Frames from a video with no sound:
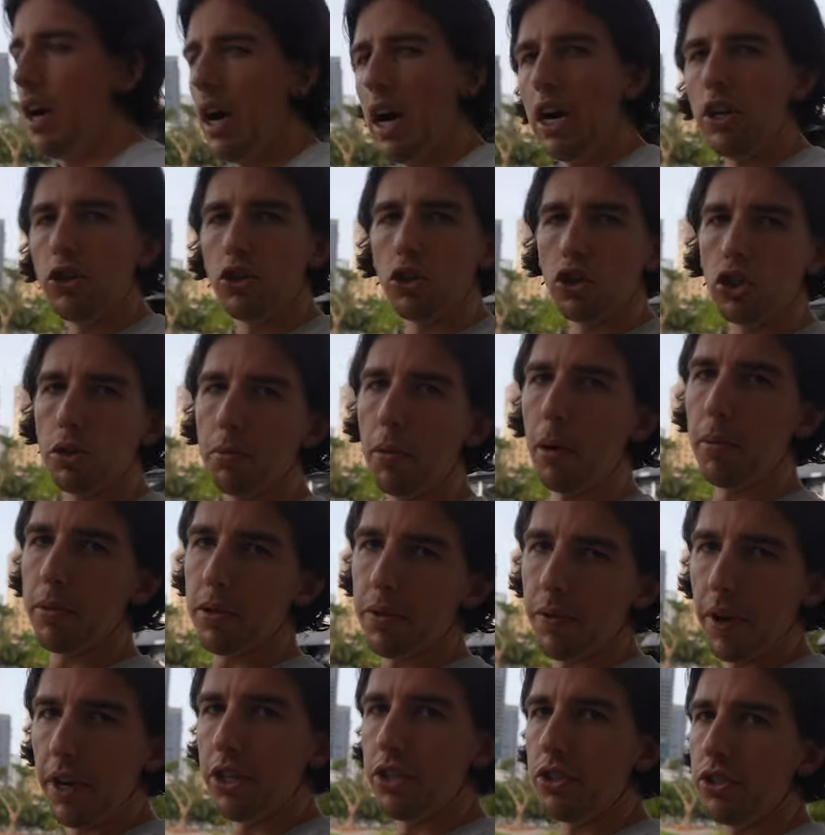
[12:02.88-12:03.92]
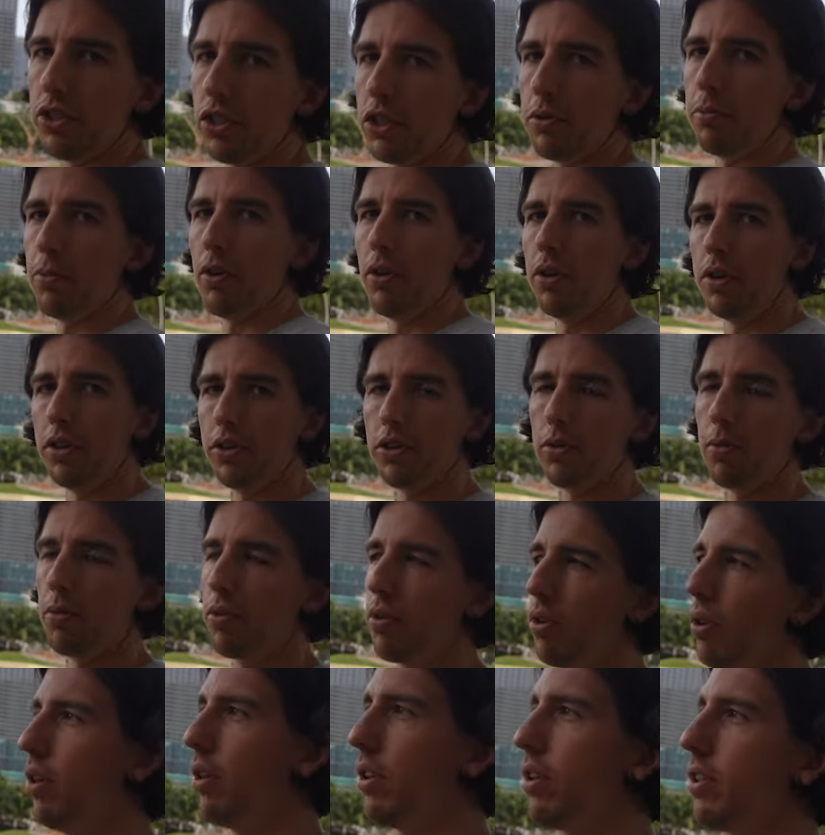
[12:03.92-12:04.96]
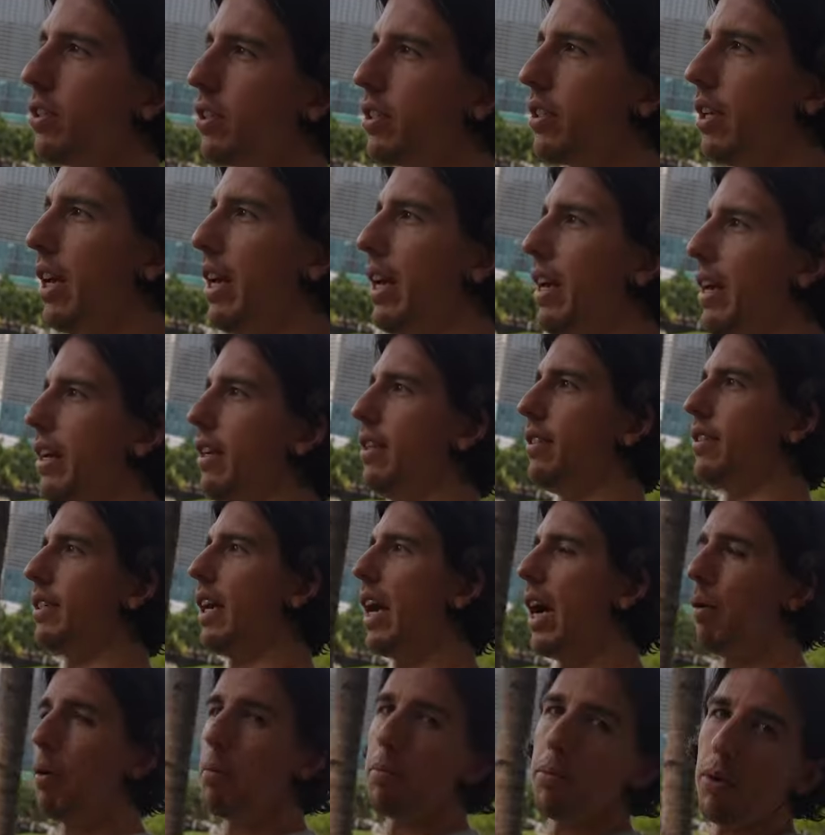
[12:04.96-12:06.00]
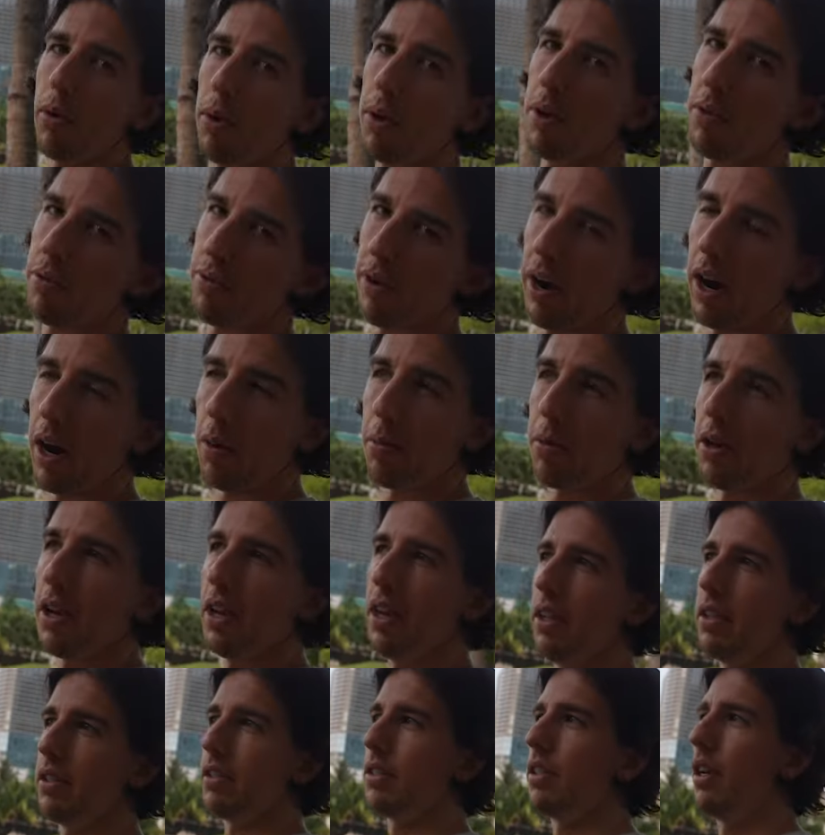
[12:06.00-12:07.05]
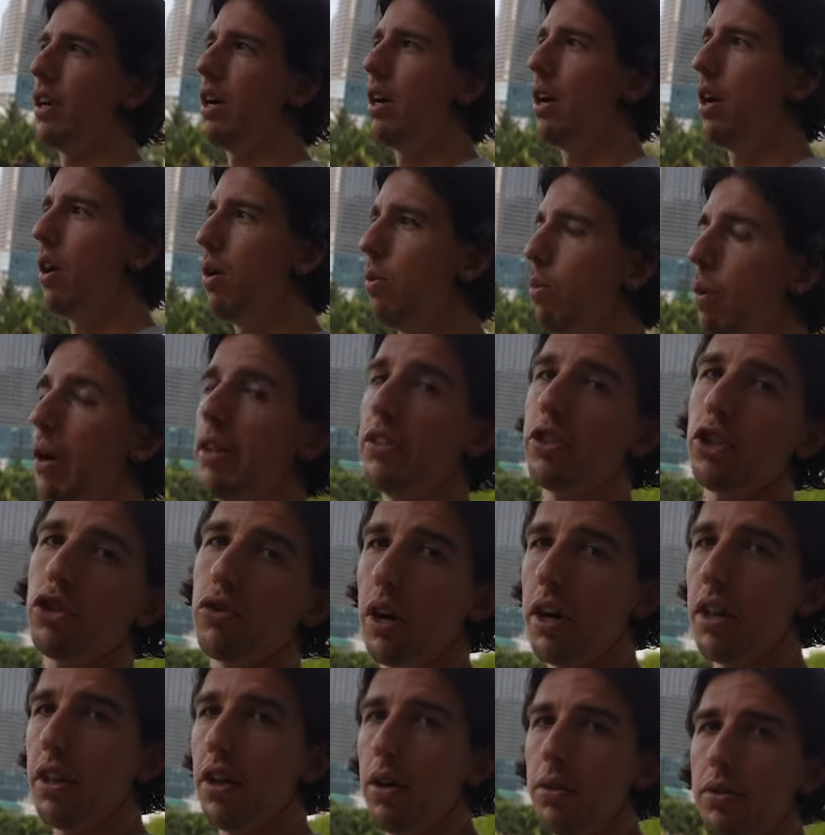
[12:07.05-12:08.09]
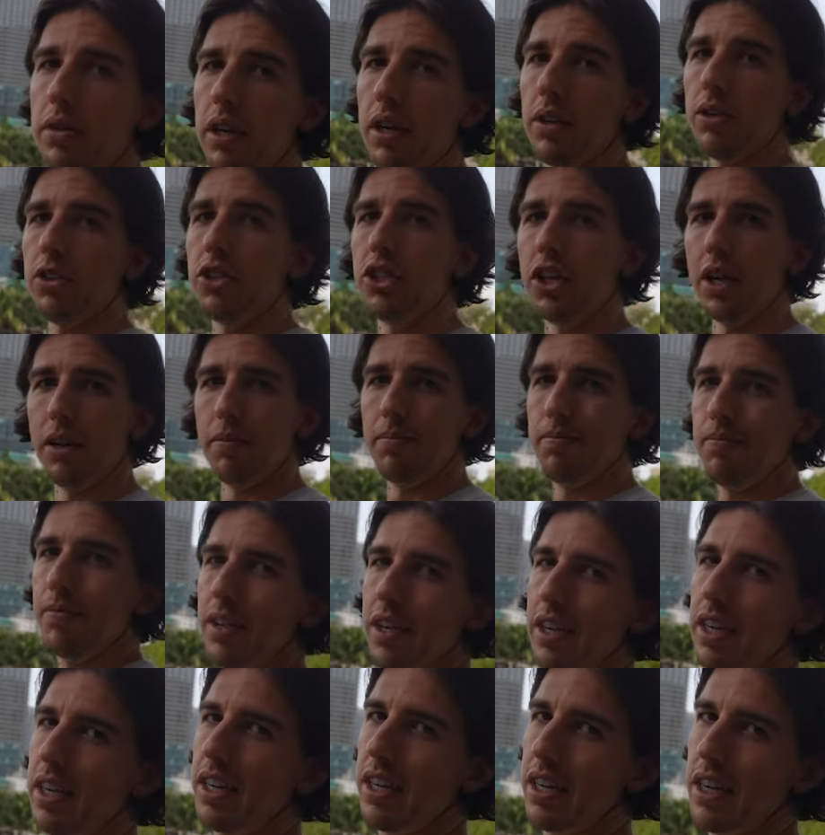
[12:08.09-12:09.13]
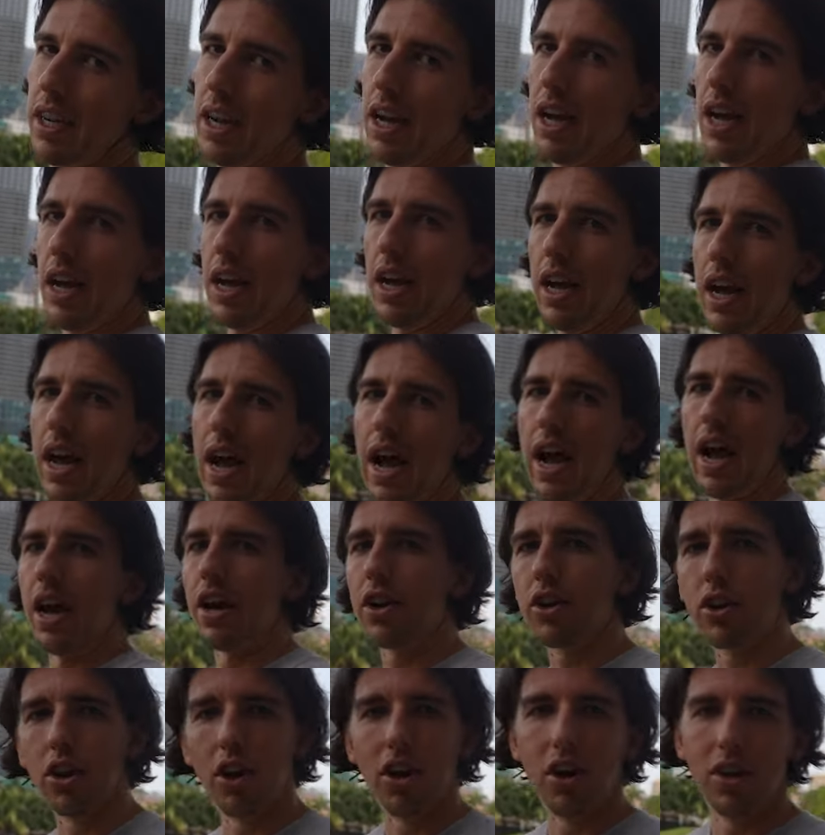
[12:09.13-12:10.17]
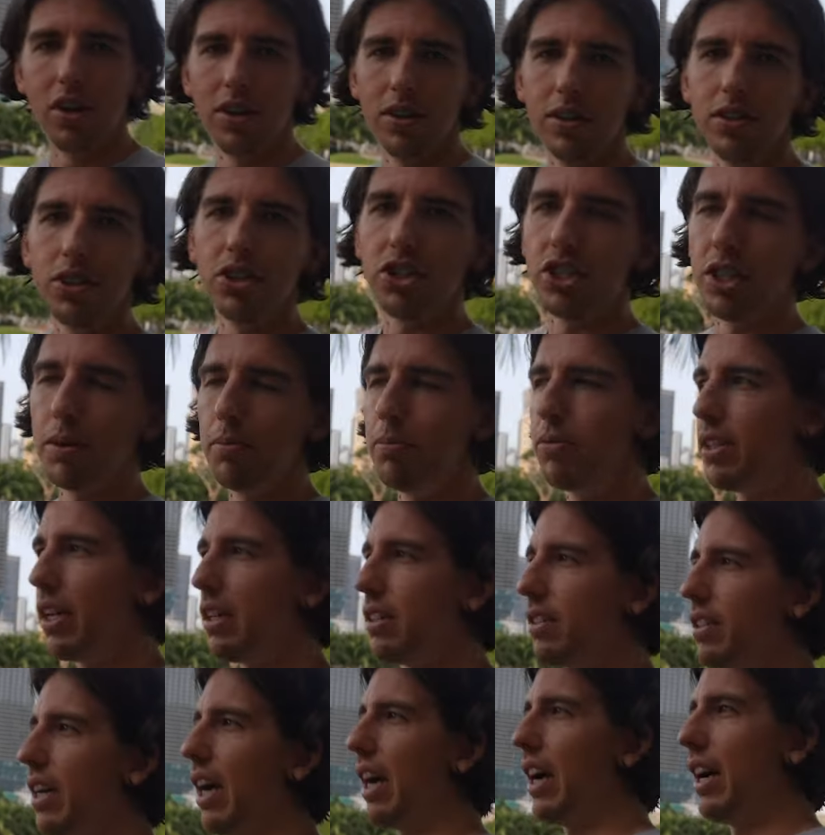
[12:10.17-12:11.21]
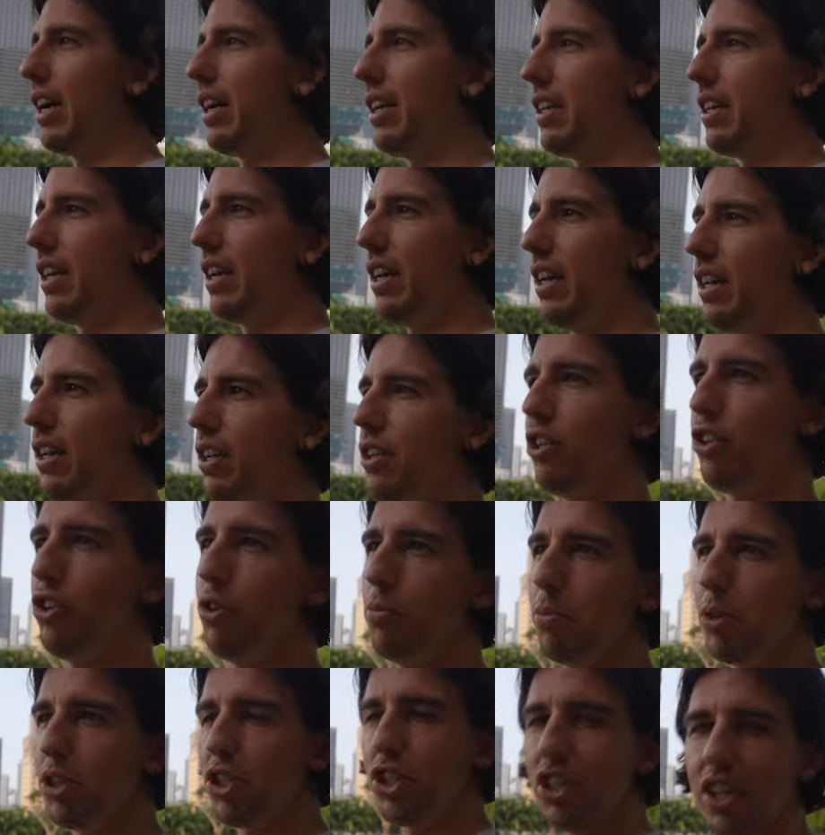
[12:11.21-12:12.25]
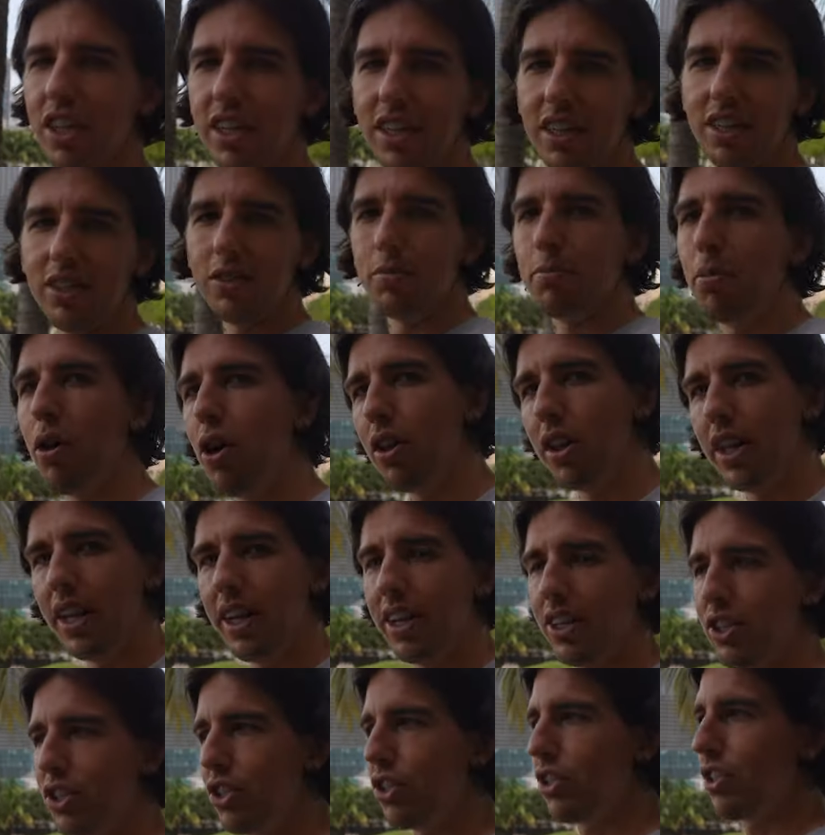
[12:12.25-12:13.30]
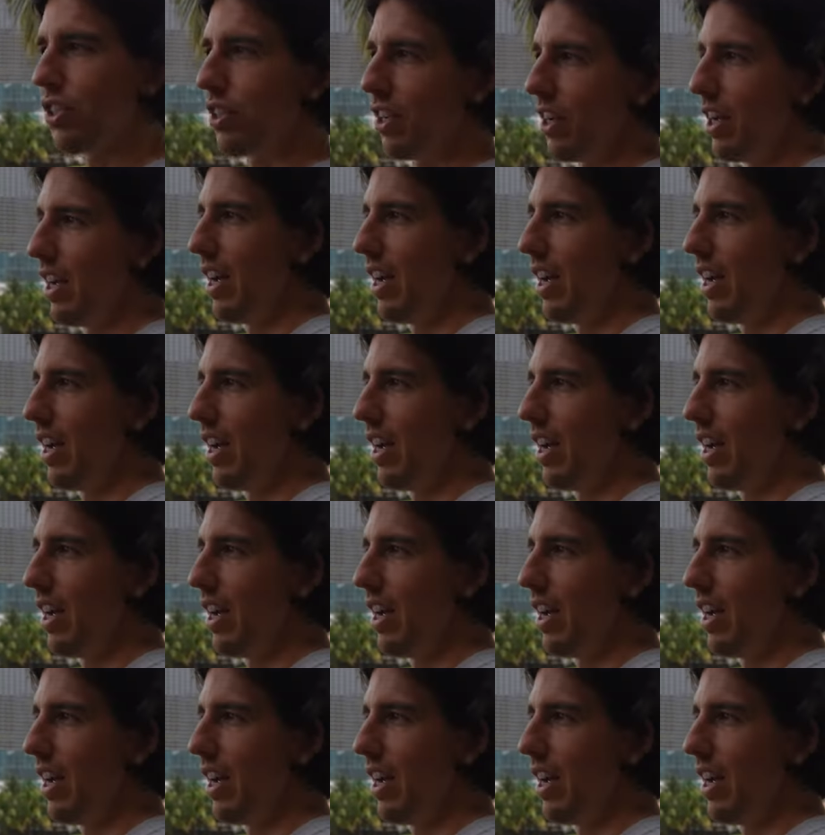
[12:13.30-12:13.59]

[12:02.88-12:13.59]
And just some observations this morning, some thoughts, is how important environment is. Went to train in the hotel gym, aircon, gyms that are tidy, new machines, polished,